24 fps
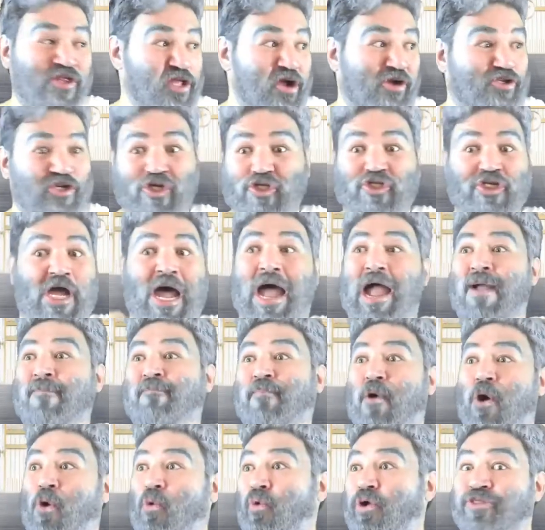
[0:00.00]
There's a
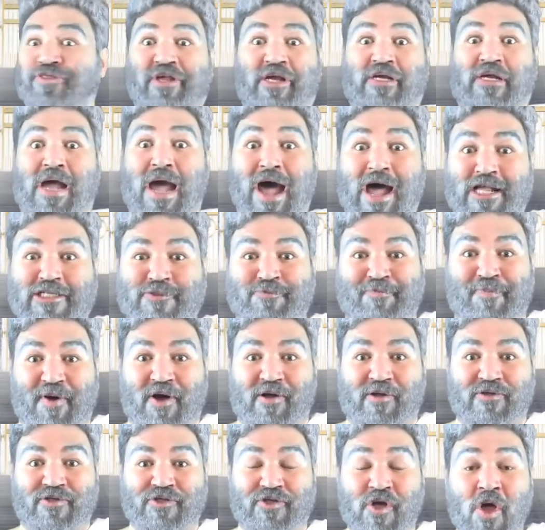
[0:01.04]
typo in the
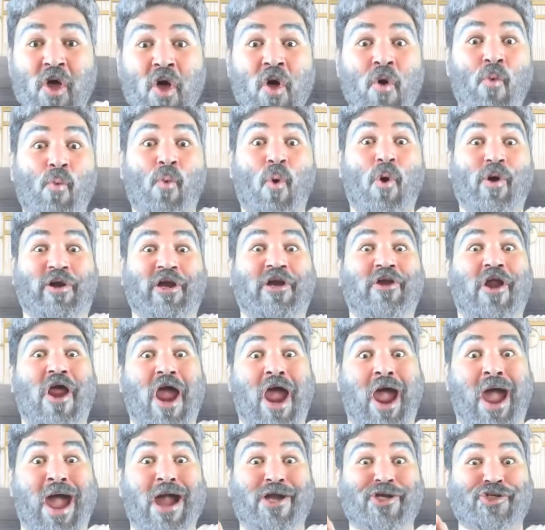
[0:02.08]
Gospels! What it
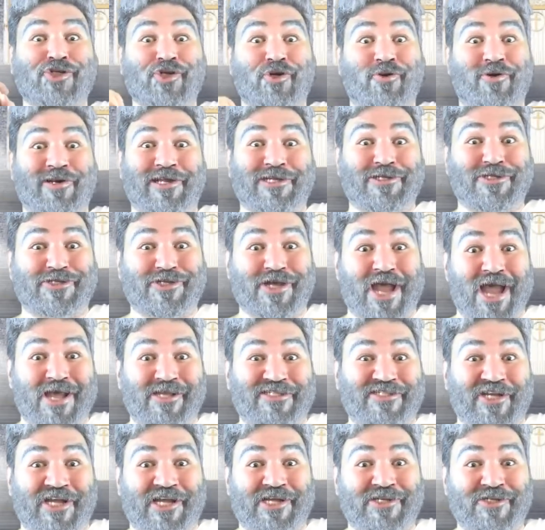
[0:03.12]
actually
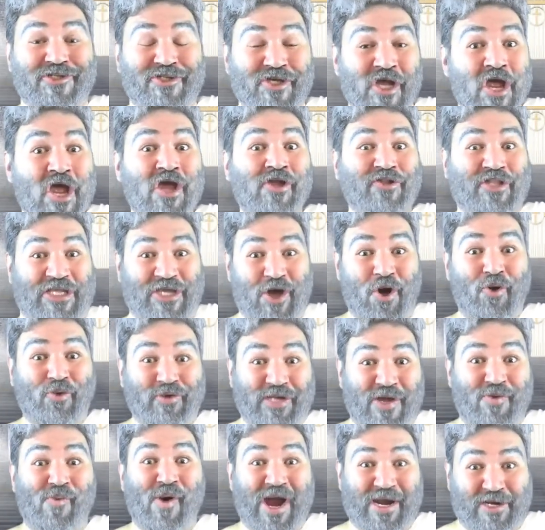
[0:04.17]
says is, the
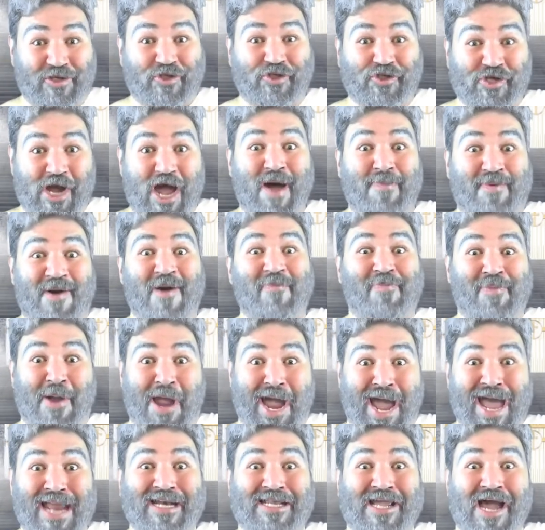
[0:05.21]
only way to stop a
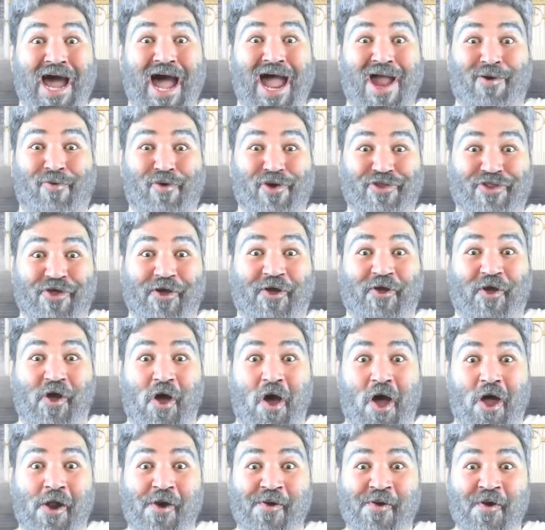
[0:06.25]
bad guy with a
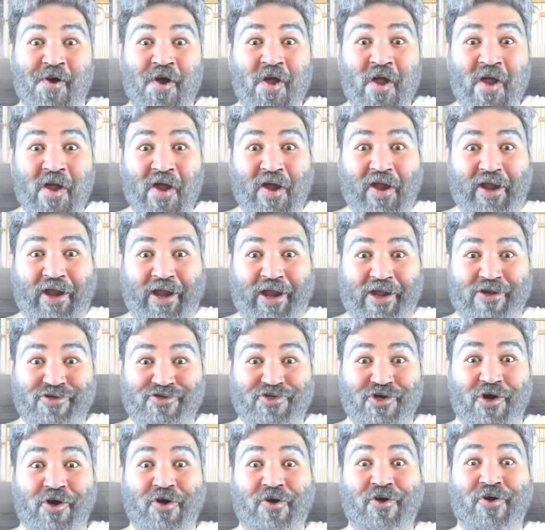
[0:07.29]
gun
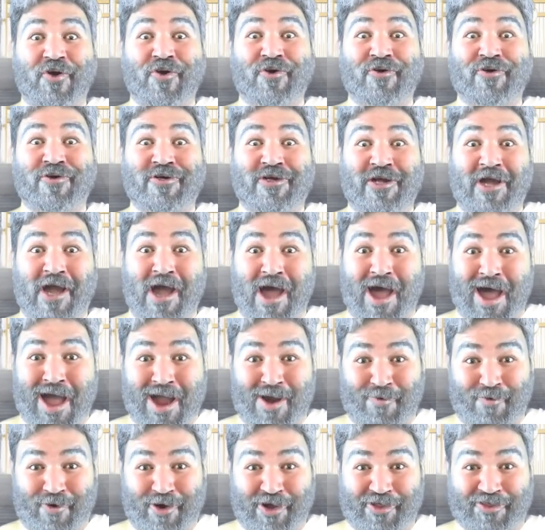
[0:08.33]
is a good
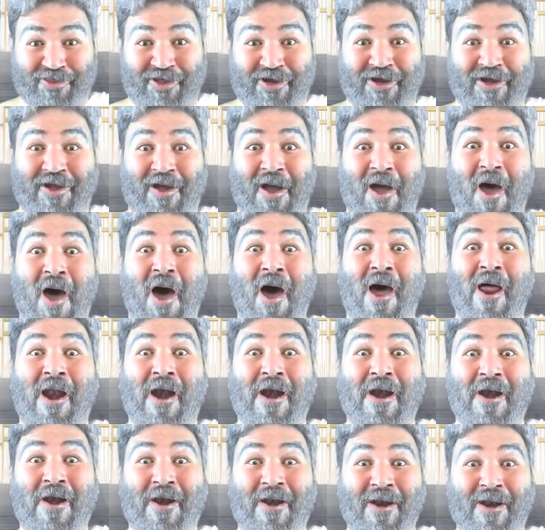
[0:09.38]
guy with a
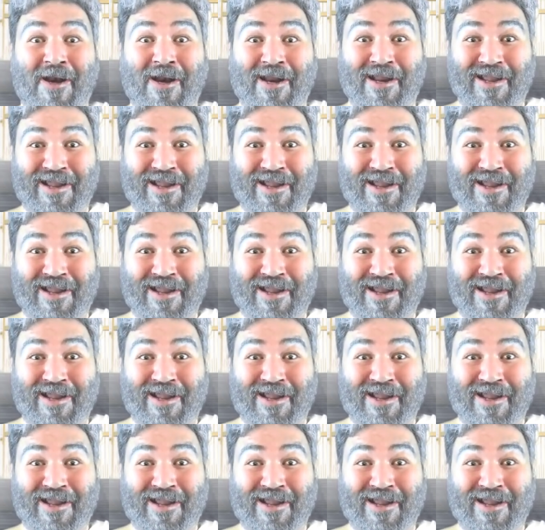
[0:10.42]
gun.